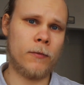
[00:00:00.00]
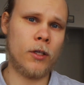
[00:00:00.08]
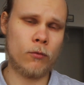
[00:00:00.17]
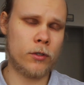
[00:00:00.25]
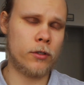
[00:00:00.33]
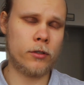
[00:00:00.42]
It
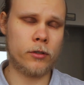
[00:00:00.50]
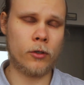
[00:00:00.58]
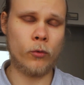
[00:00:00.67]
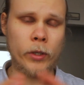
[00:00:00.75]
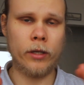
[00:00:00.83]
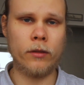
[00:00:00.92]
was just a
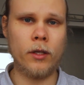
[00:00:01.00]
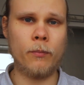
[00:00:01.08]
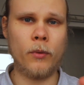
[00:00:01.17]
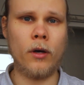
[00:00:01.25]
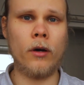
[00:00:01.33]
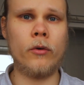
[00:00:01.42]
quick
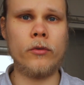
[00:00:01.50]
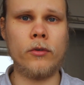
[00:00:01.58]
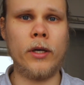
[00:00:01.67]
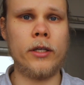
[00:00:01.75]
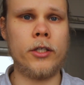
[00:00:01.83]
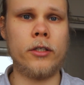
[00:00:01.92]
tip how to
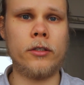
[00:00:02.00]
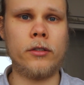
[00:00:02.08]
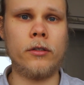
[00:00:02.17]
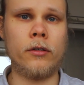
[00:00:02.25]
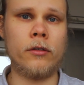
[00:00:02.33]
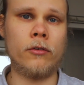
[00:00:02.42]
adjust
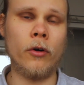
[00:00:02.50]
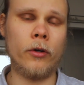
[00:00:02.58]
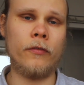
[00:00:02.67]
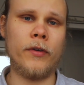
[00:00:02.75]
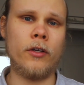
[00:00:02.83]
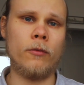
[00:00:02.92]
your
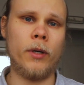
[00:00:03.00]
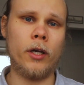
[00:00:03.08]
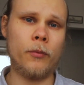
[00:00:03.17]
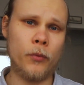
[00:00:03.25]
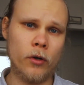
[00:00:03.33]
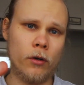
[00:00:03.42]
Rode
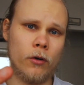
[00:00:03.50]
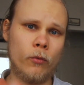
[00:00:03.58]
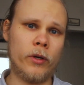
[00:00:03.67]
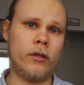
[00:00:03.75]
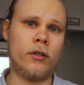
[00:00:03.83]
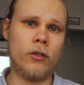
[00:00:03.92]
VideoMic Pro
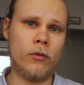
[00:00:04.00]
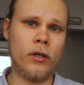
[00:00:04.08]
when you